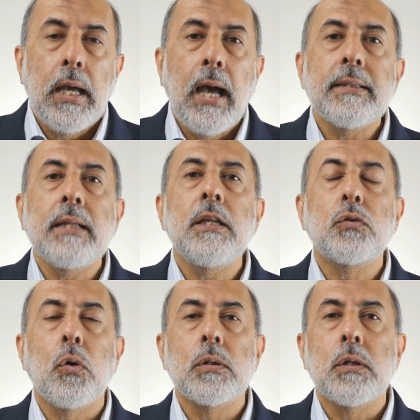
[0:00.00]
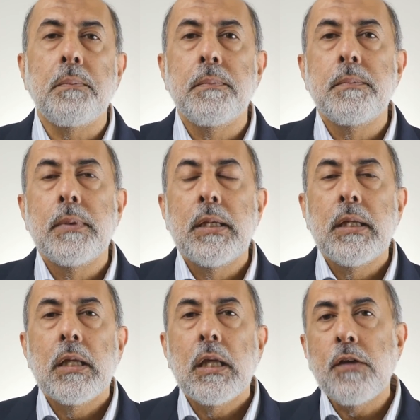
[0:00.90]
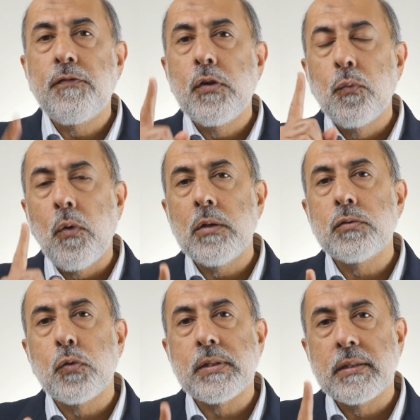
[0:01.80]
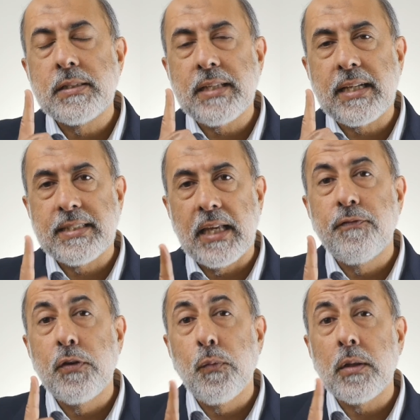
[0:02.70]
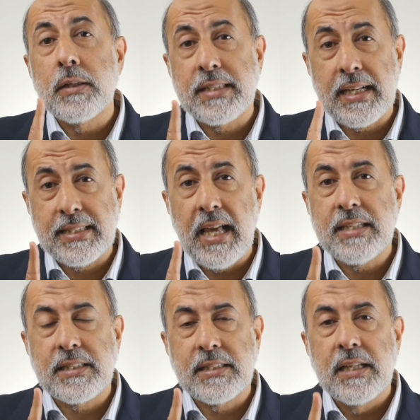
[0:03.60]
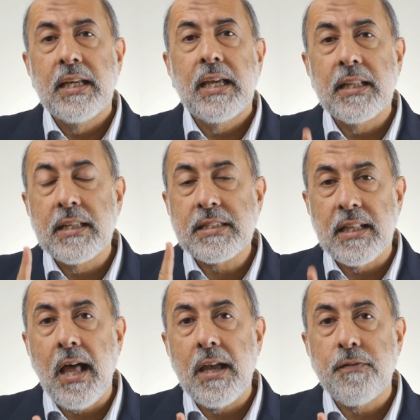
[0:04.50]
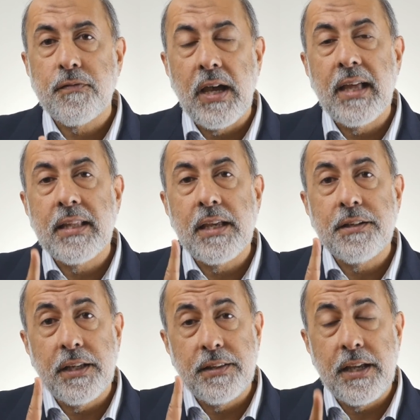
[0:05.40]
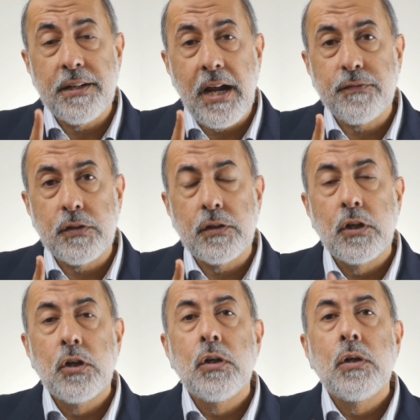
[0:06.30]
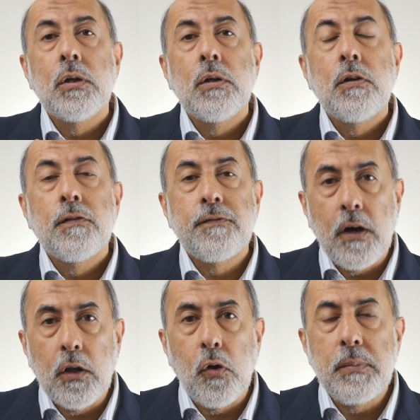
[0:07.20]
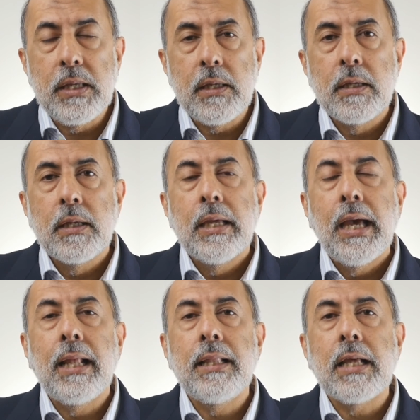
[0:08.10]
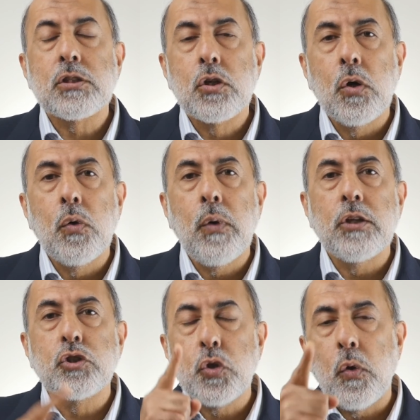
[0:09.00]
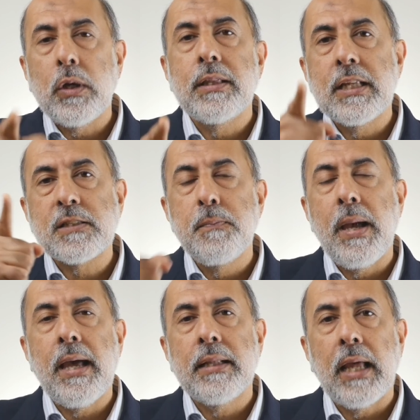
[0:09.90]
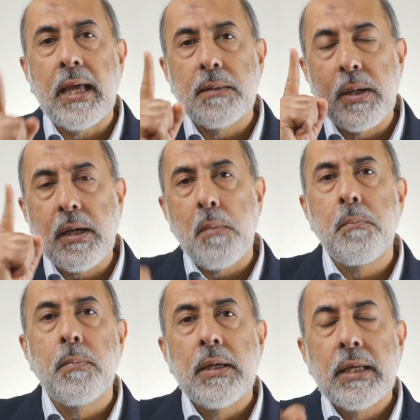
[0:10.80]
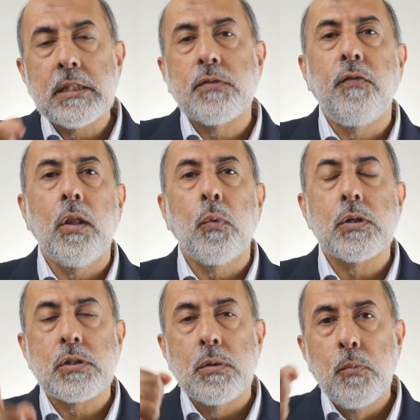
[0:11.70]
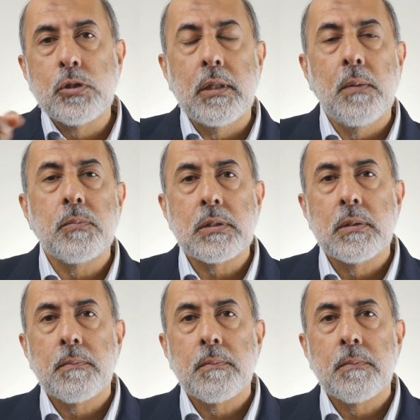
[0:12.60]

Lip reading: And then he told them, if you want the success in this life and in the hereafter, follow me and let's go and join this man and become his followers, Muslims.